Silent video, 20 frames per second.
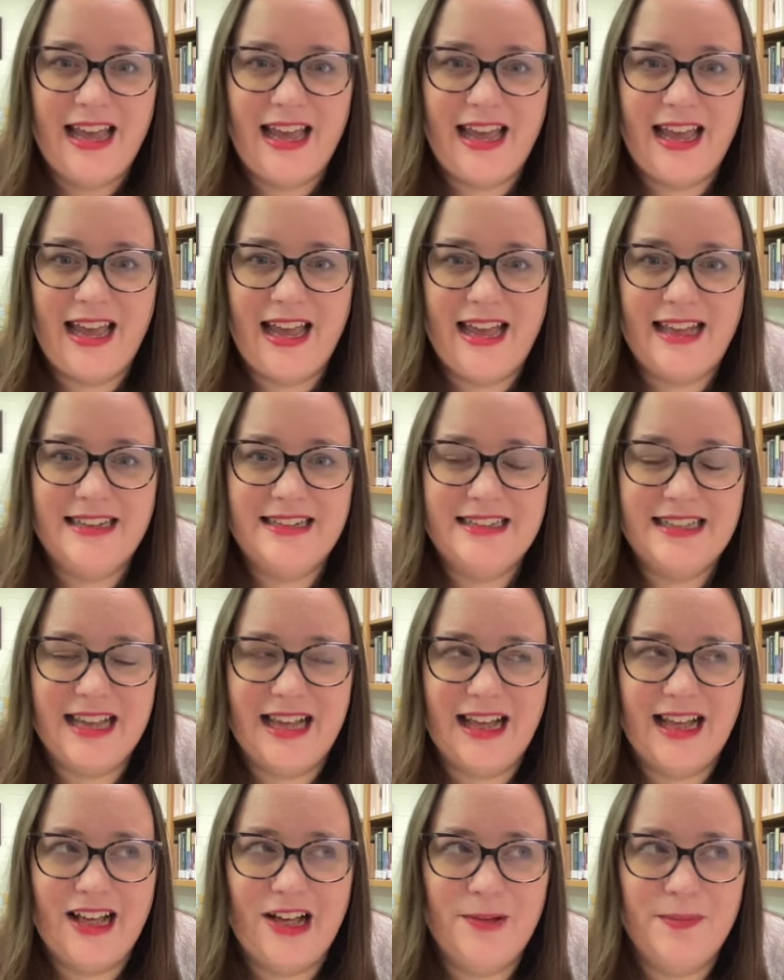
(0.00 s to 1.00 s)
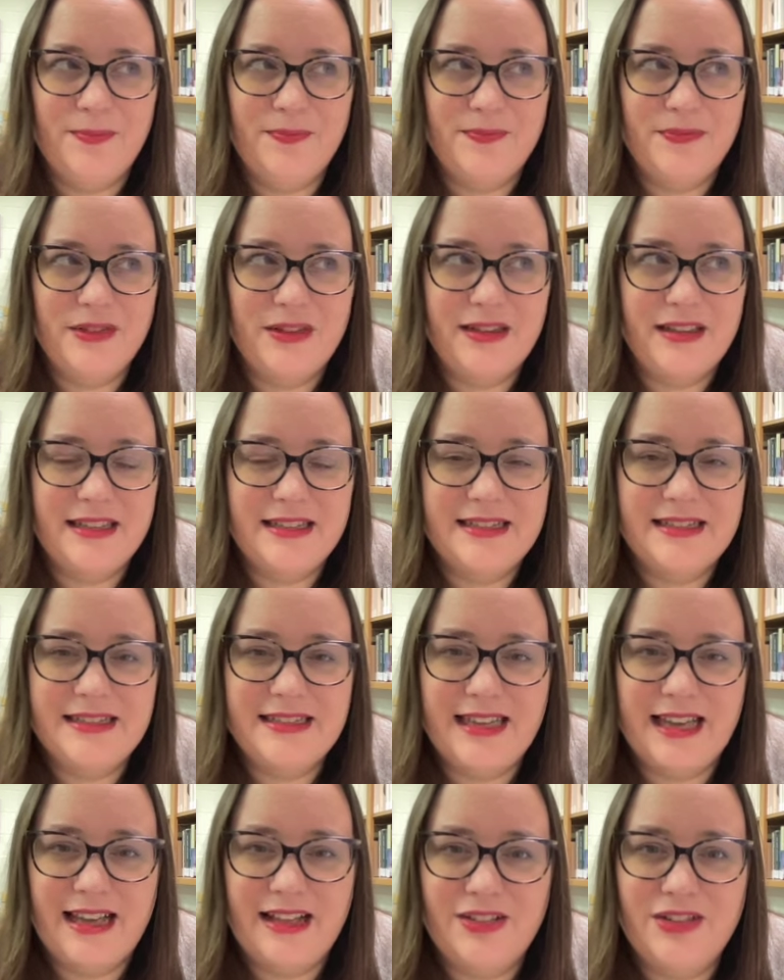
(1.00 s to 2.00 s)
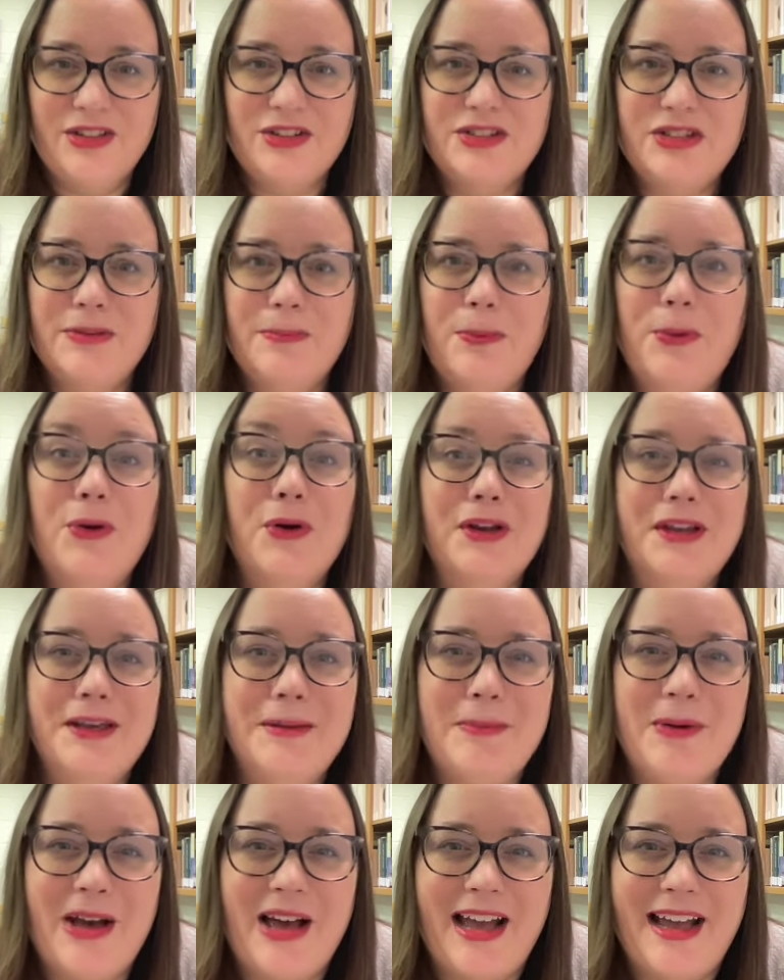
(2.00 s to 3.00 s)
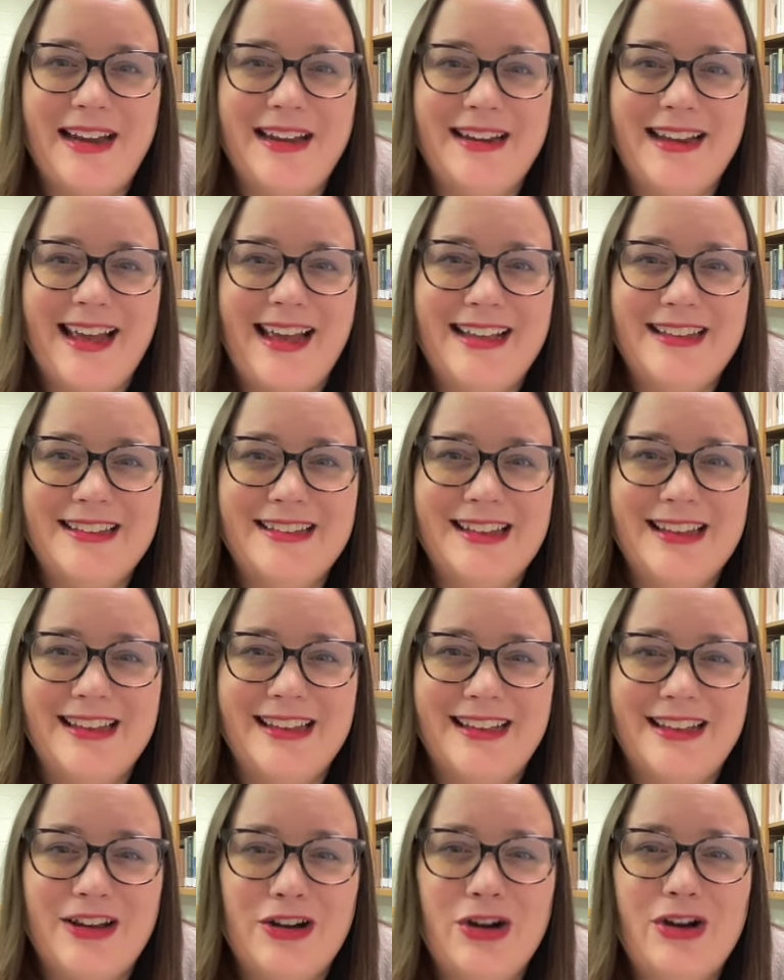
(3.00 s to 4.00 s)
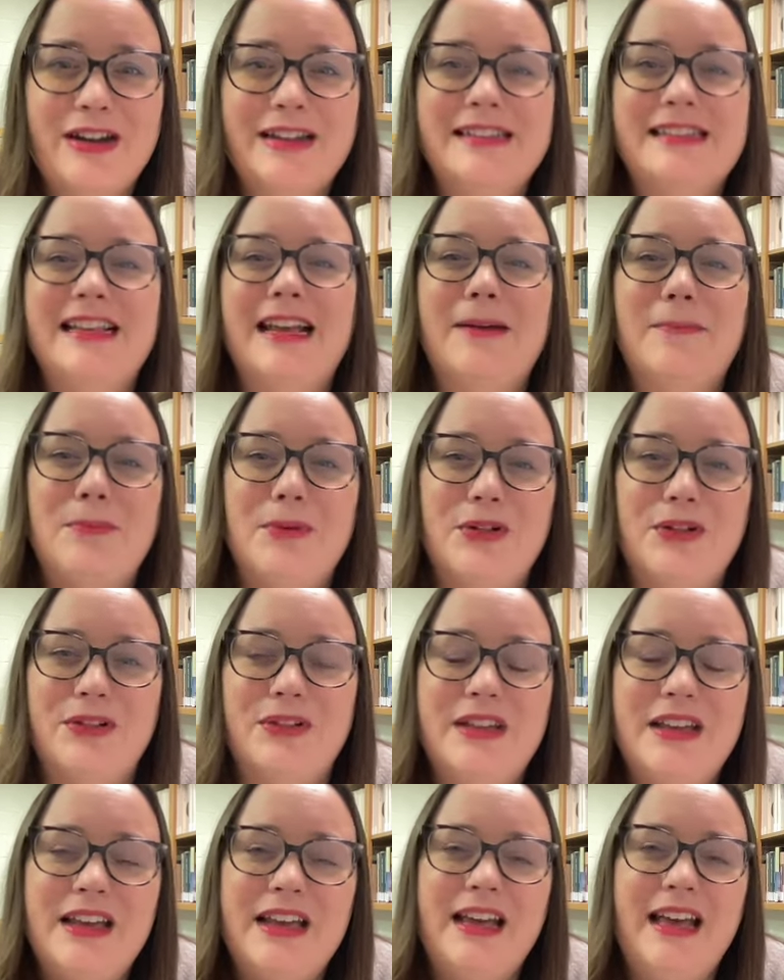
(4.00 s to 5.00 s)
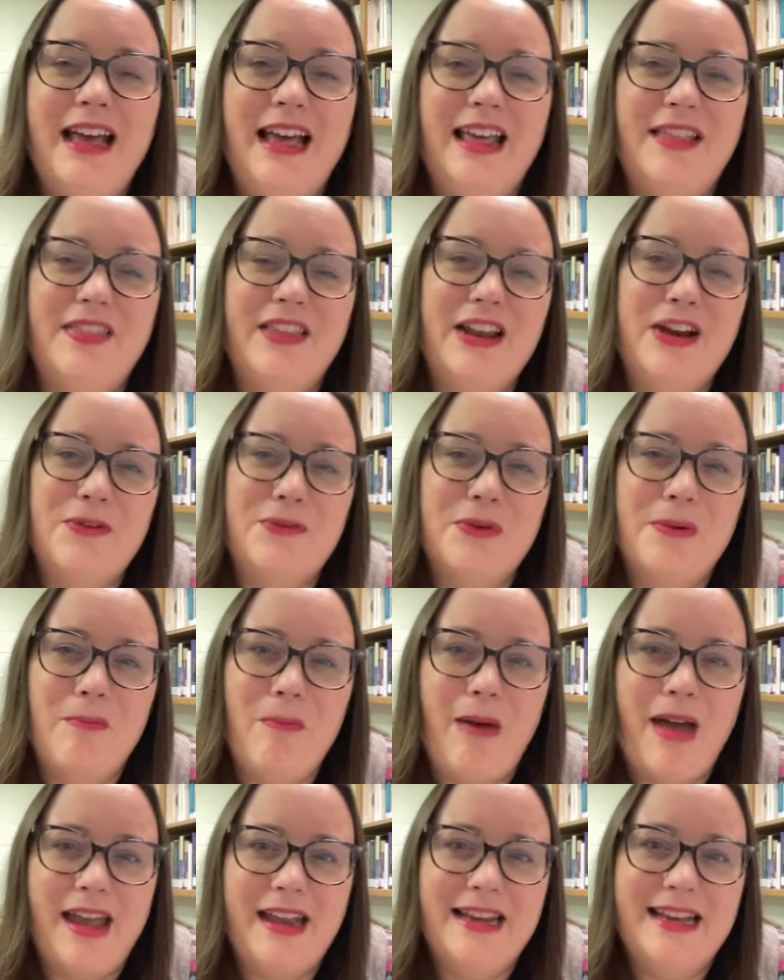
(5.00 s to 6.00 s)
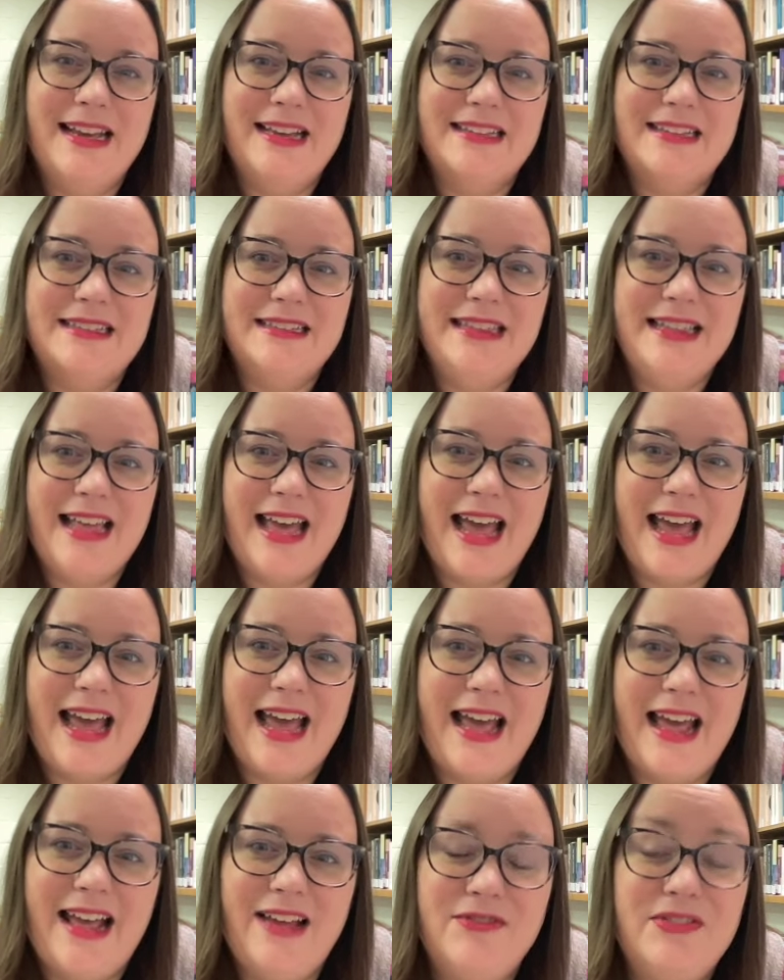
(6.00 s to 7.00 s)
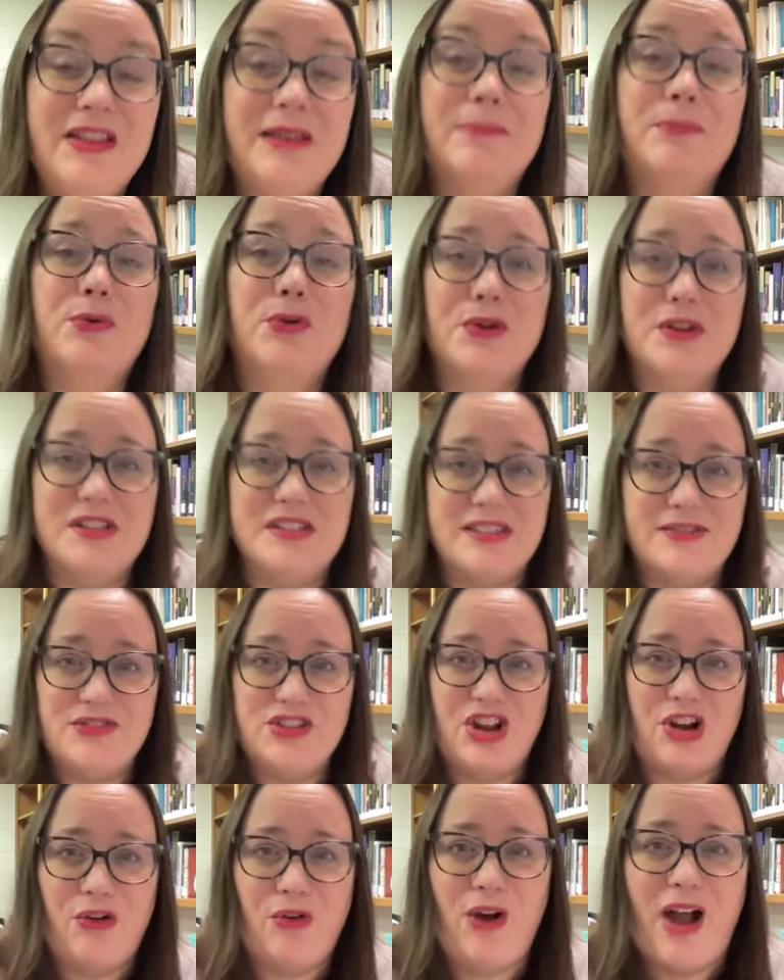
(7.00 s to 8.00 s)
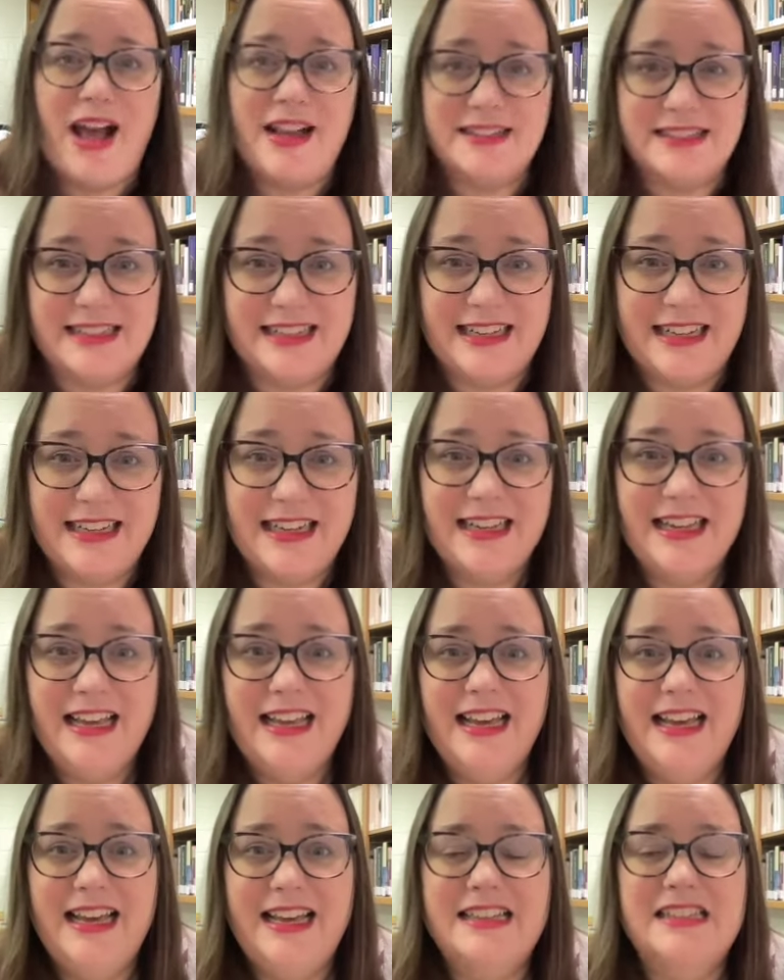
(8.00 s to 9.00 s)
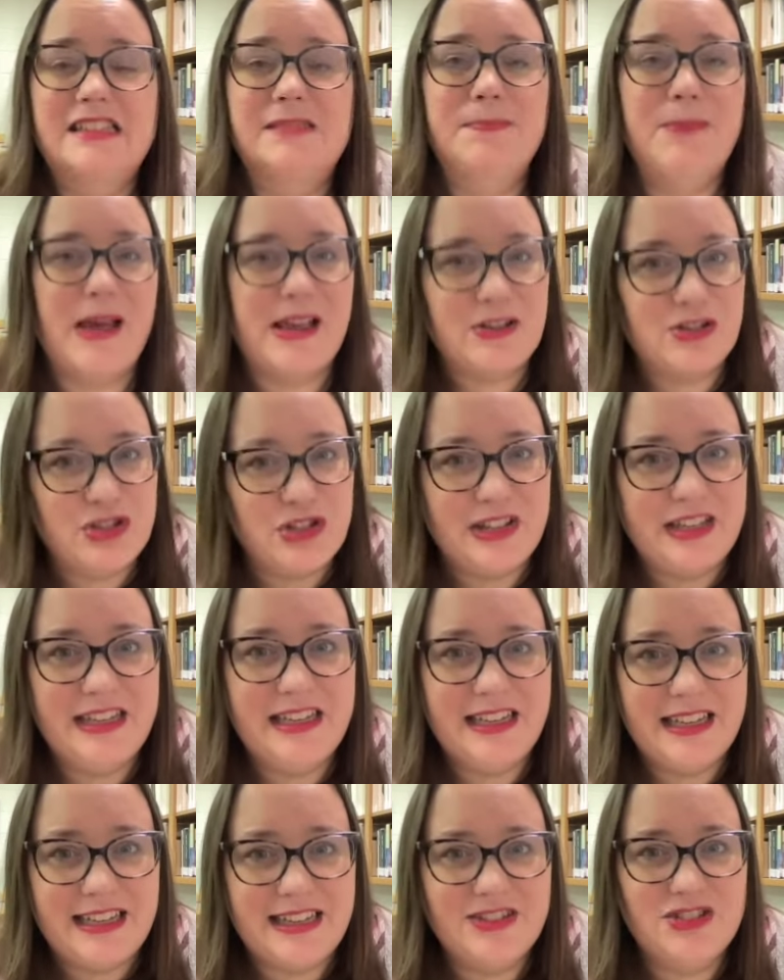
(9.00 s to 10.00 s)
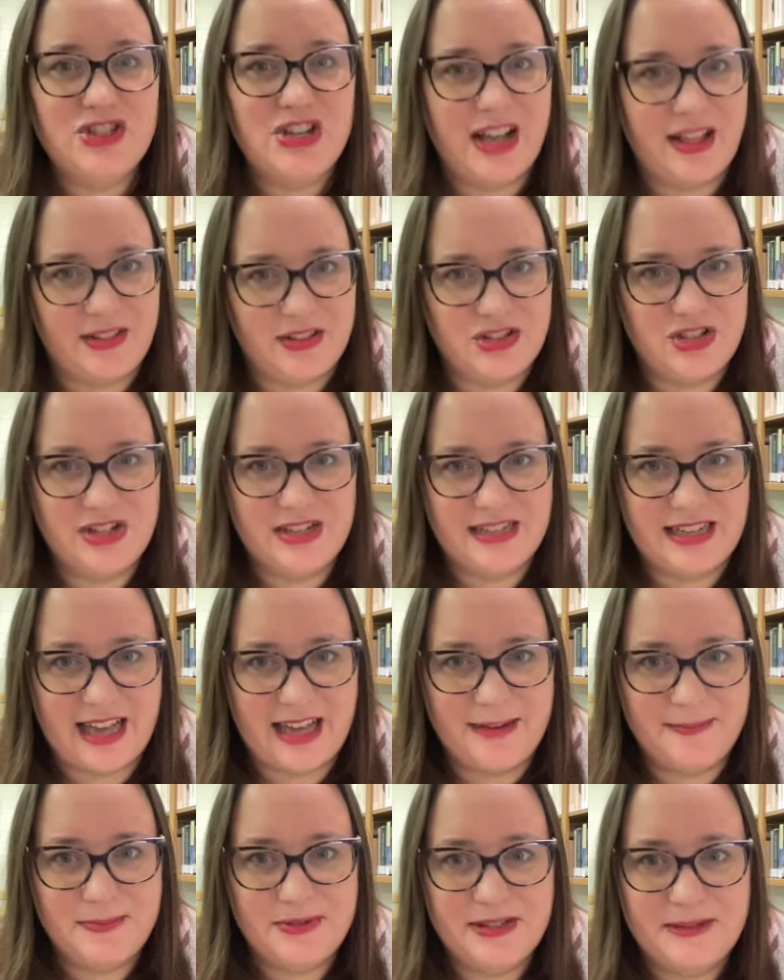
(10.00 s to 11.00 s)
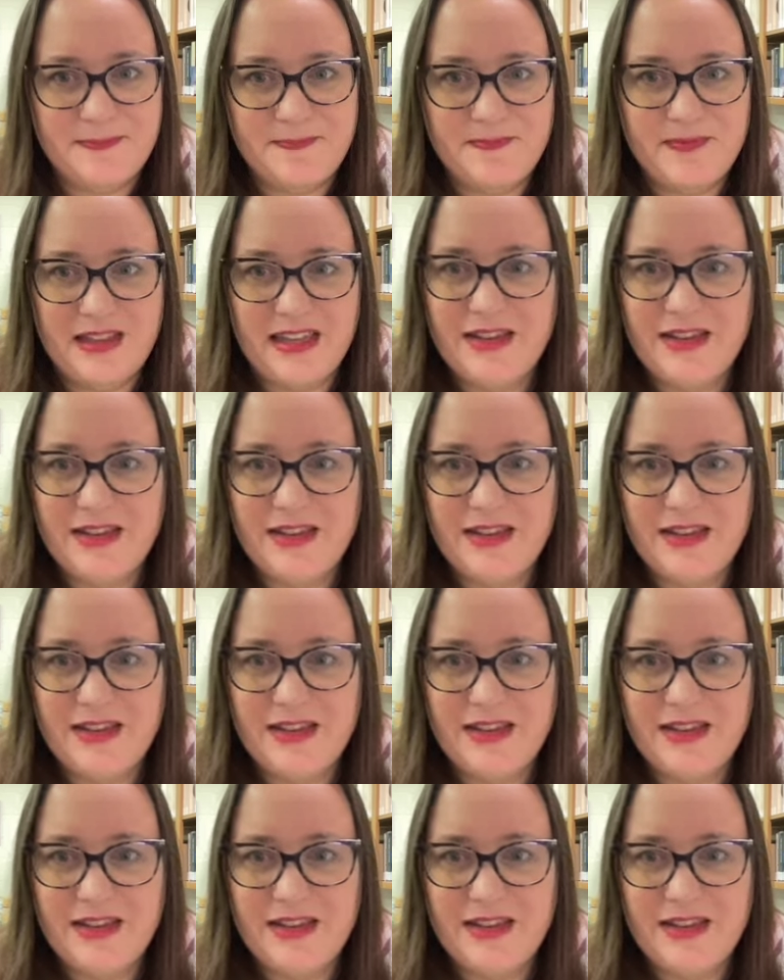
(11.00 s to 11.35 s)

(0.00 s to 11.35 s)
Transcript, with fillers: And um, let's uh, look to Porcupine as uh, her example and let it remind us that of the importance of generosity, especially in challenging times.